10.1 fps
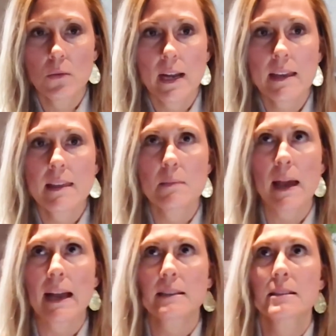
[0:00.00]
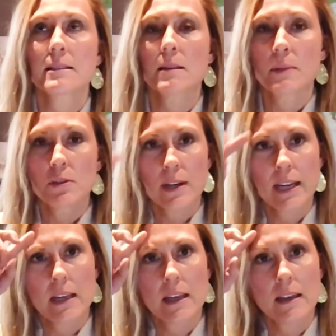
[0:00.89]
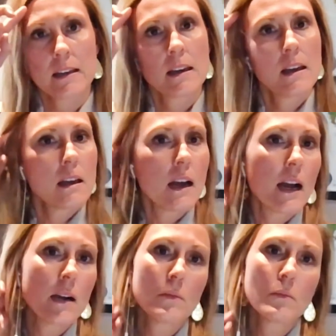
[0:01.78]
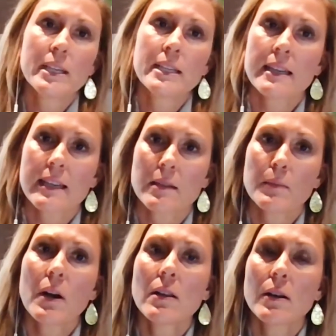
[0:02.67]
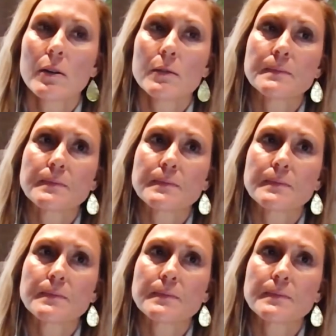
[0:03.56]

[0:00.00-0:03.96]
I think back to some of the training we did at Apollo,